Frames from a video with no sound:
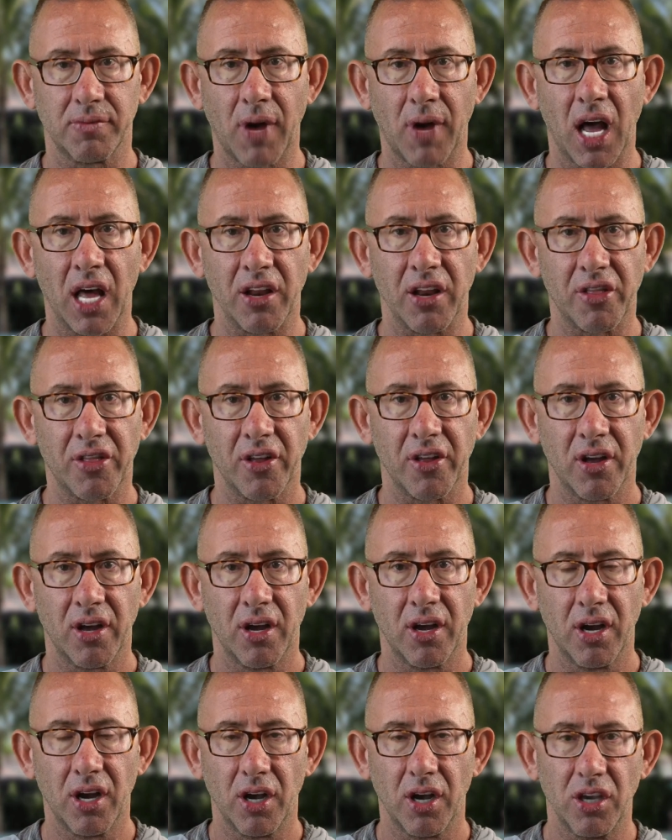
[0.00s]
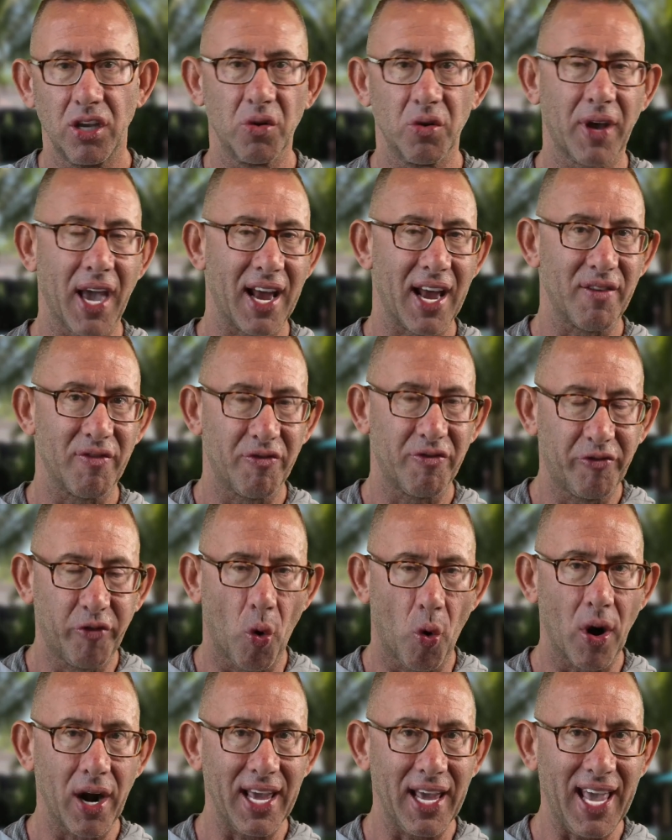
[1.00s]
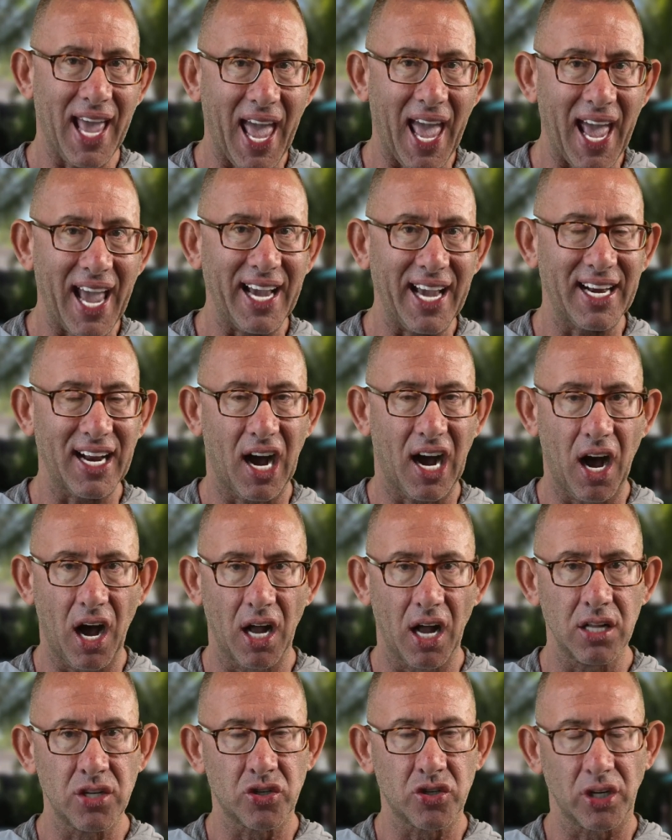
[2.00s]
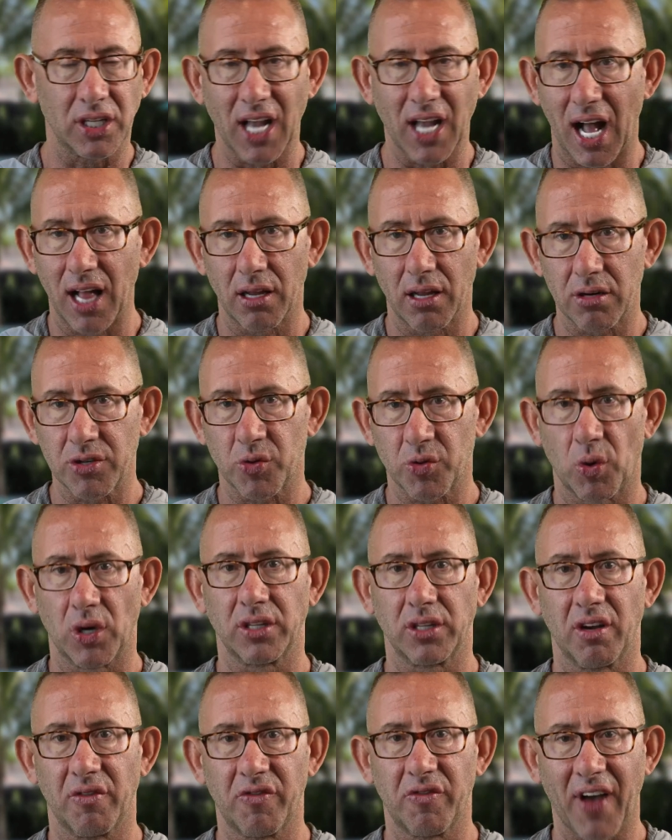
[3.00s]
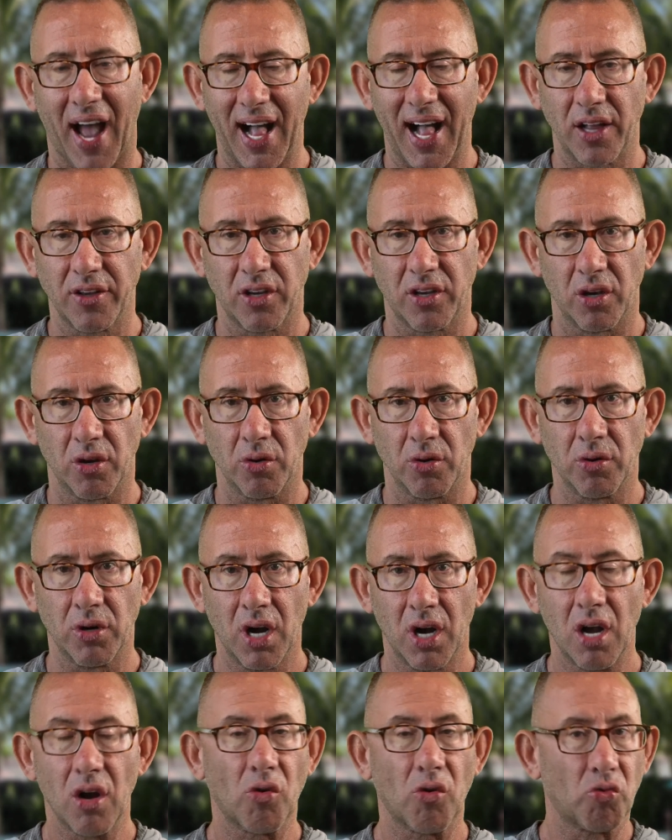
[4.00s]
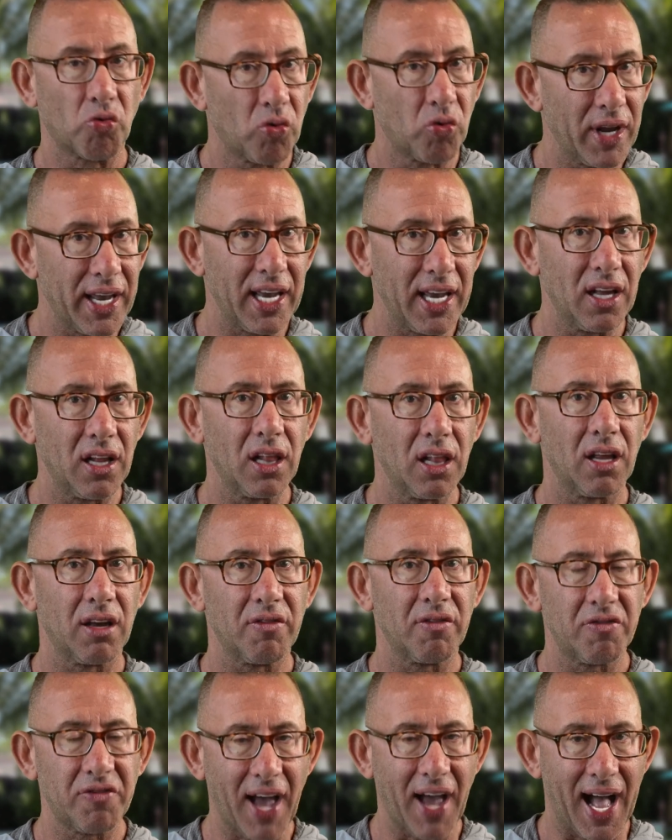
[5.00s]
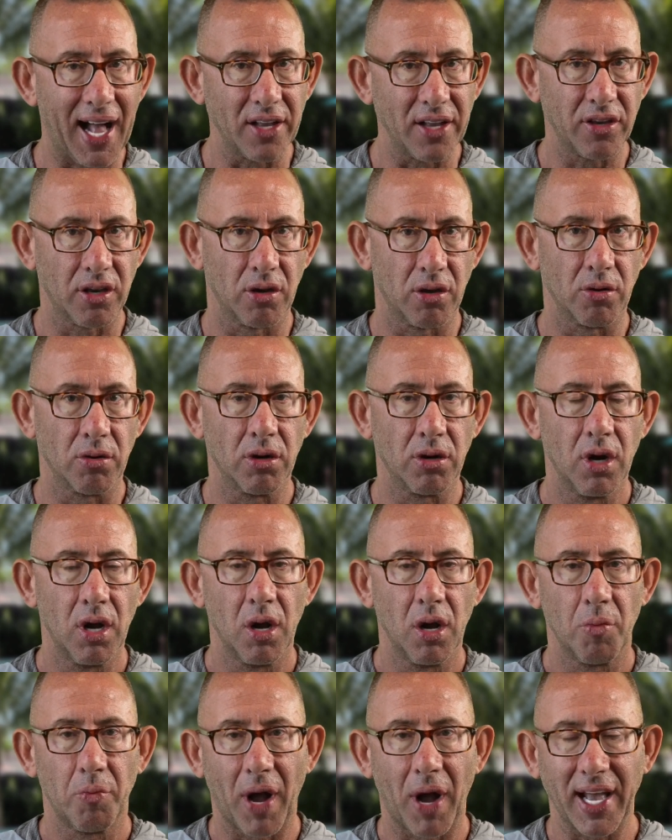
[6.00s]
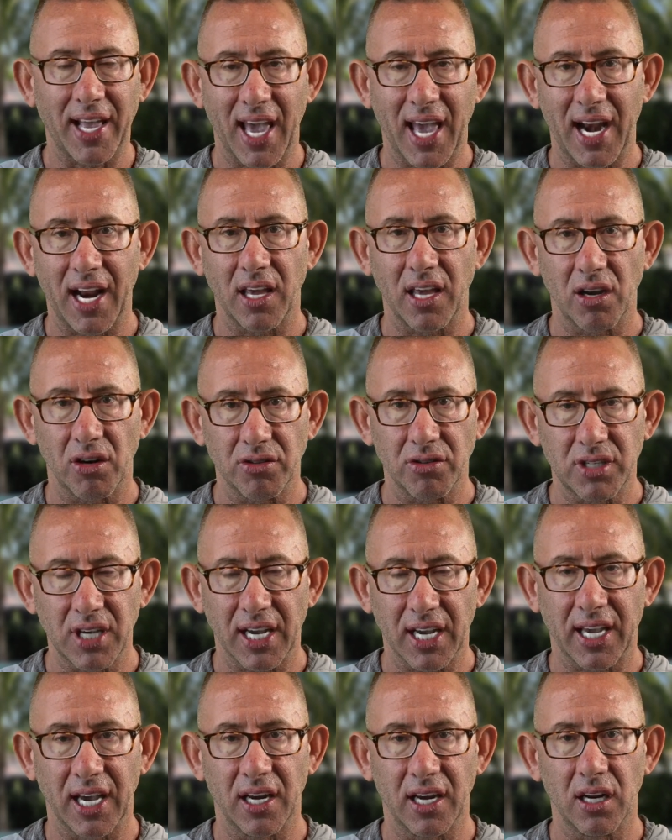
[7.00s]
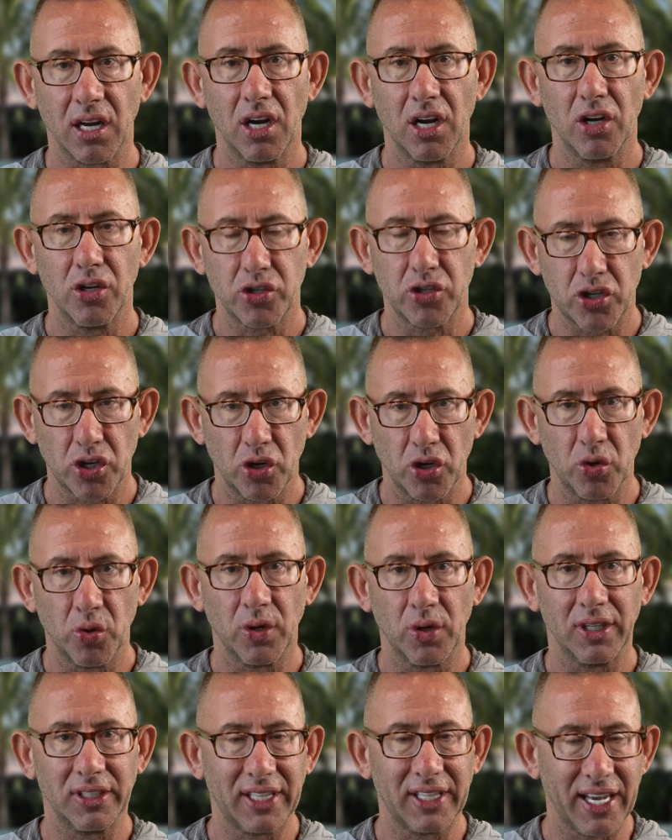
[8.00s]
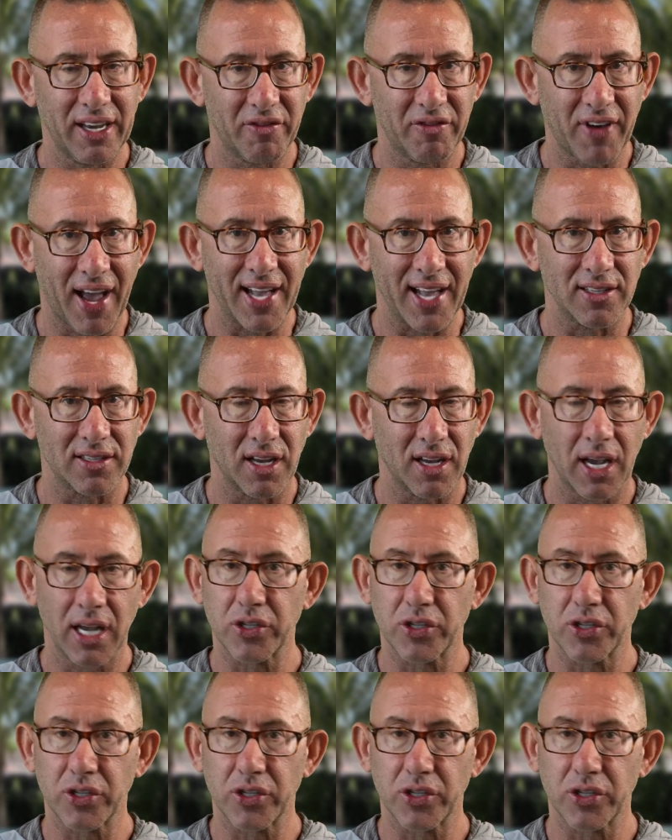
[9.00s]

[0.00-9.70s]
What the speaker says: a month. You get $4,800 worth of value, real value, by getting your ticket to the event.